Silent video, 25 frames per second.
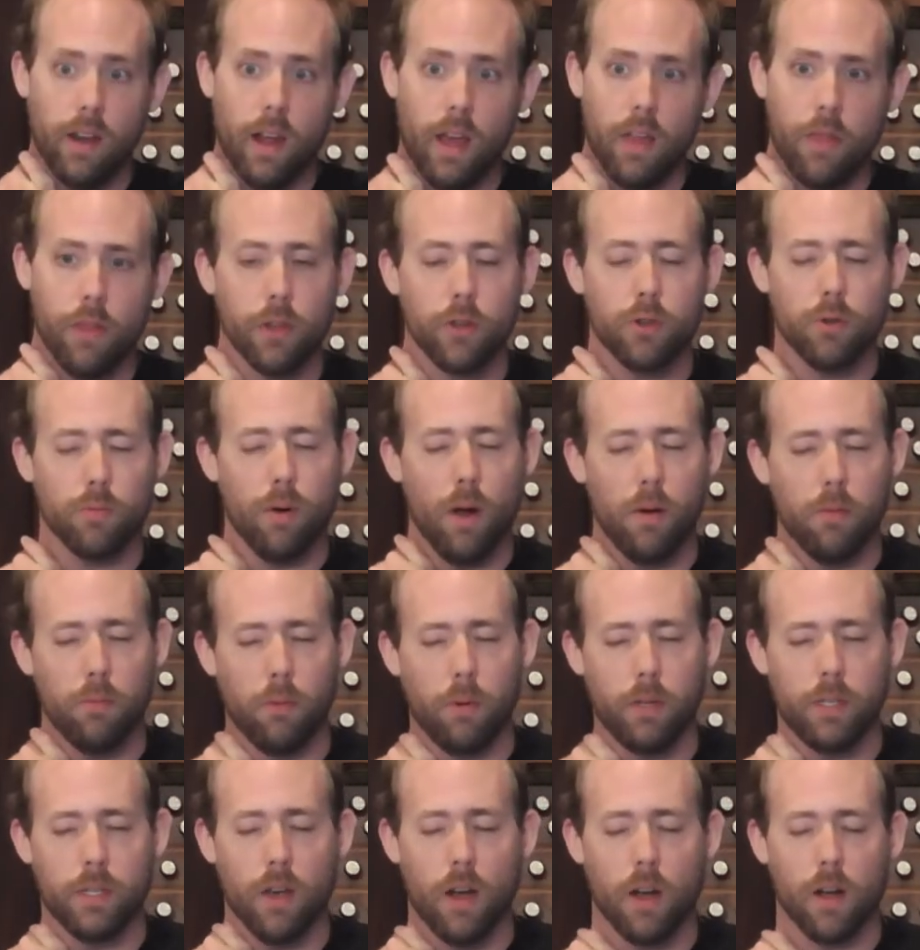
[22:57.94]
I think she'll
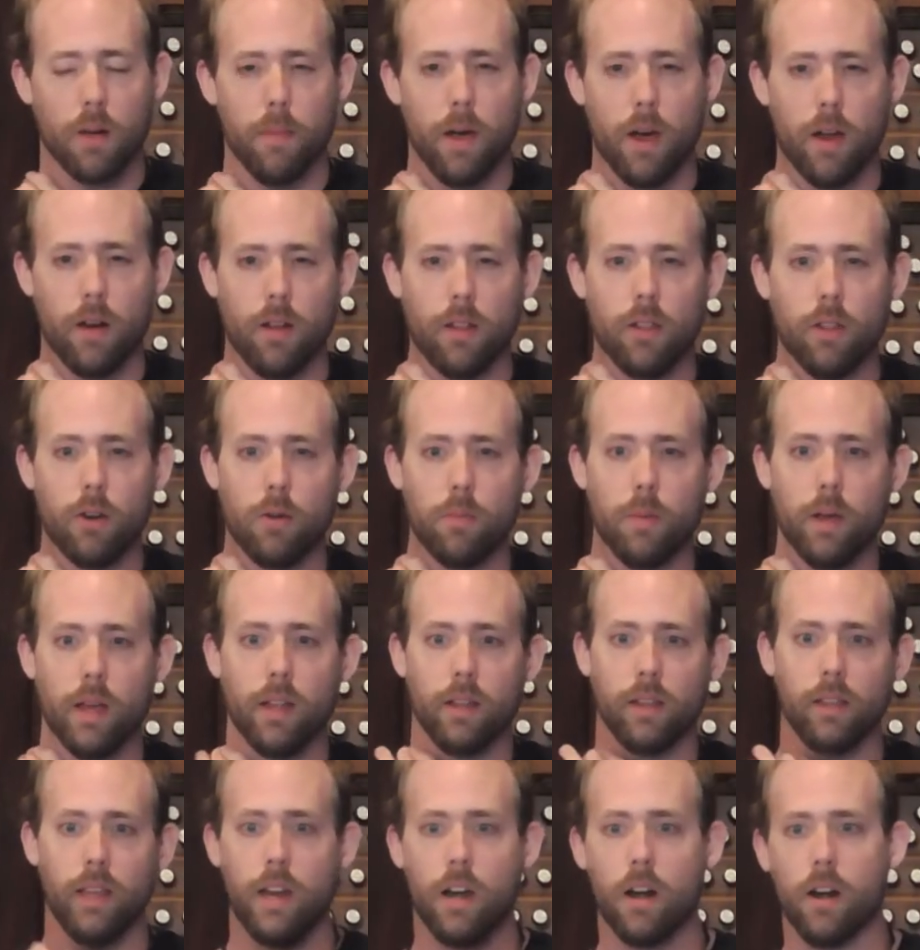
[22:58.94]
probably talk about a little
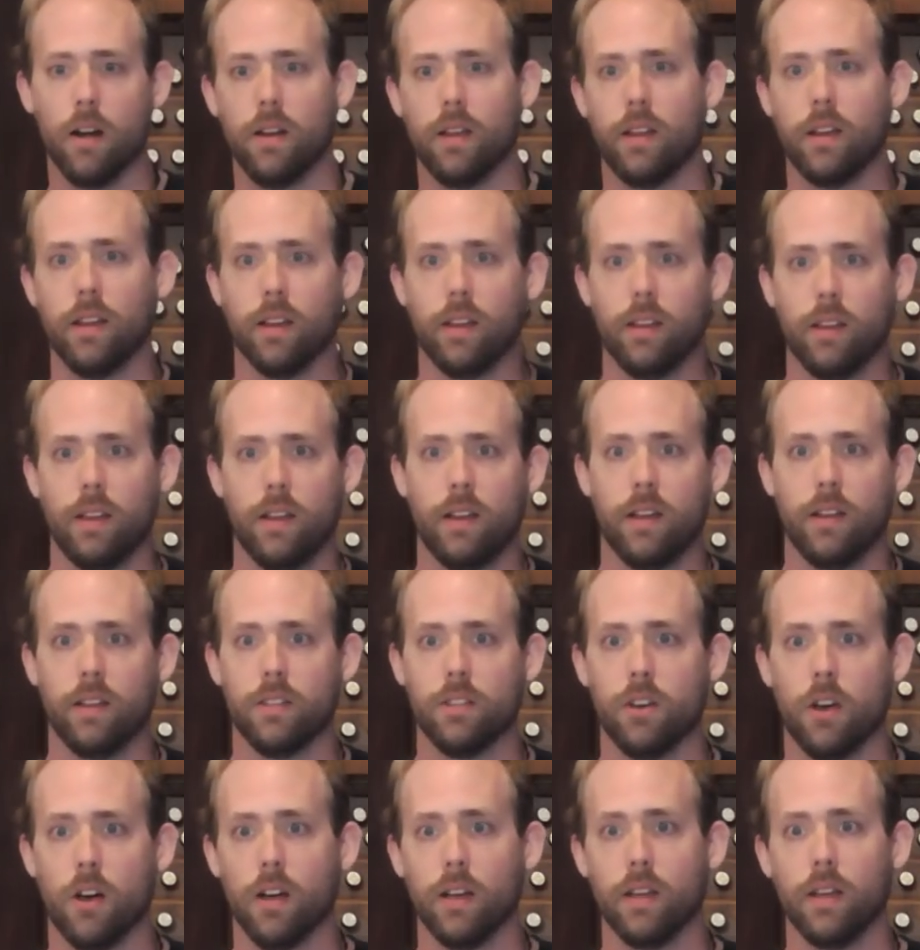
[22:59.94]
bit later in a, in a
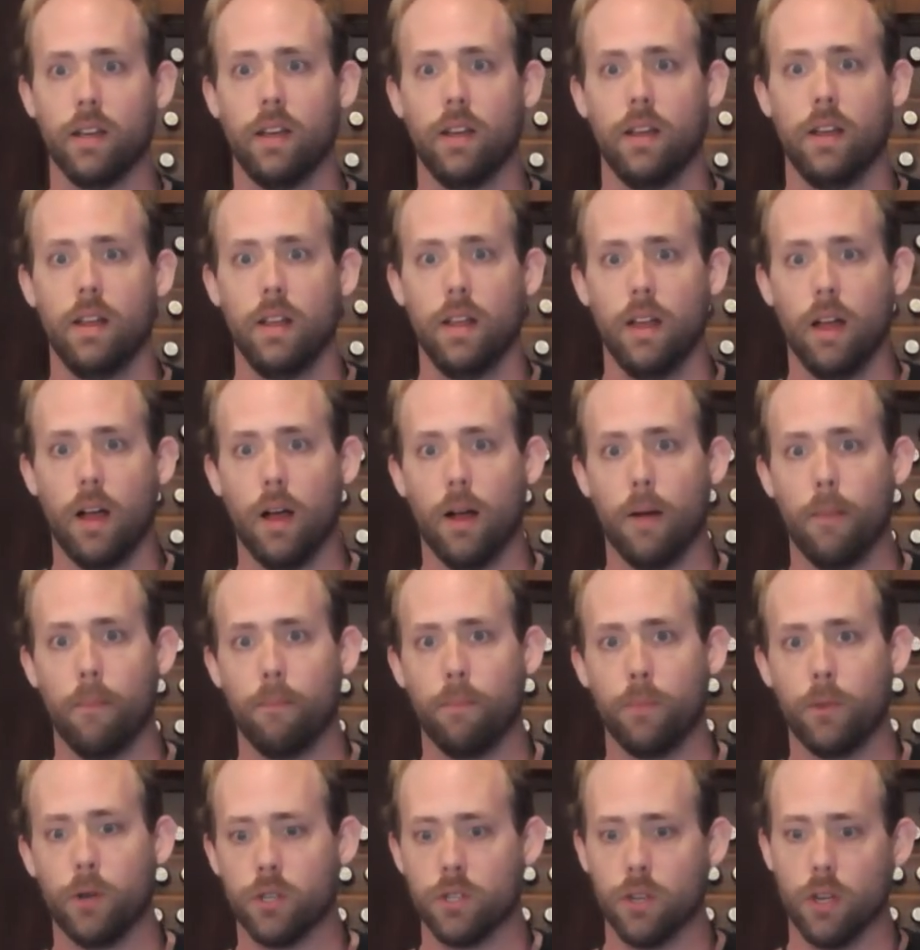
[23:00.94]
talk.
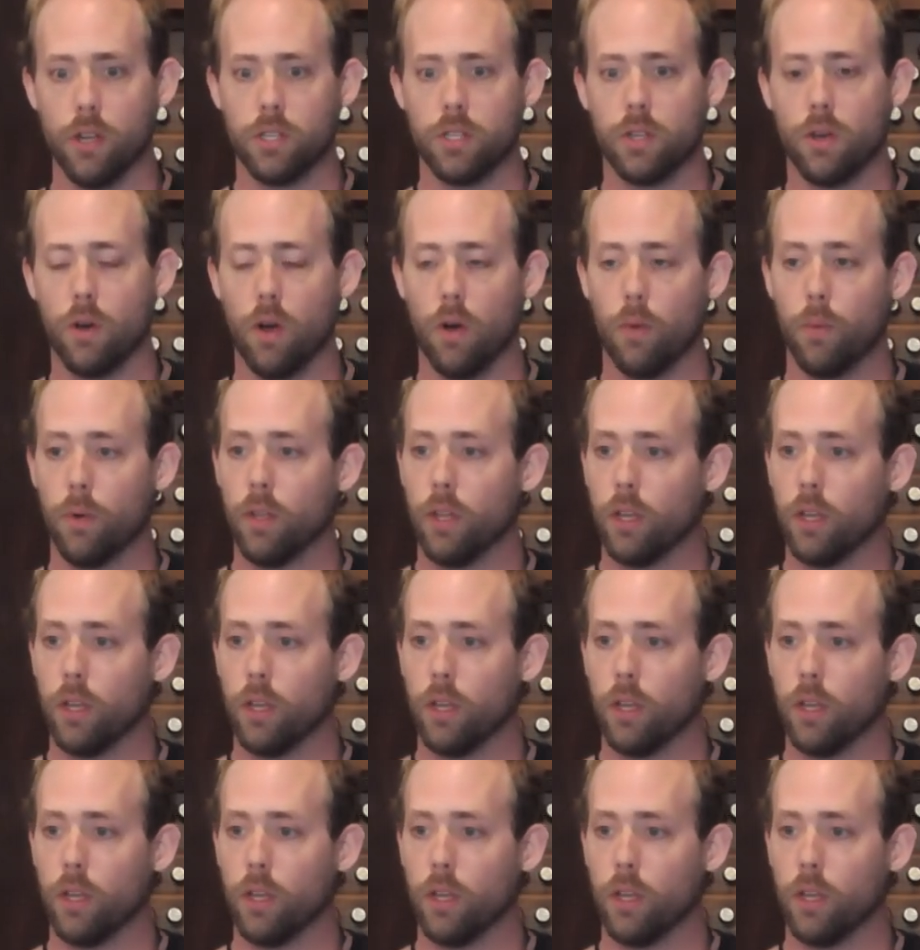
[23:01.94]
Um, there's also a really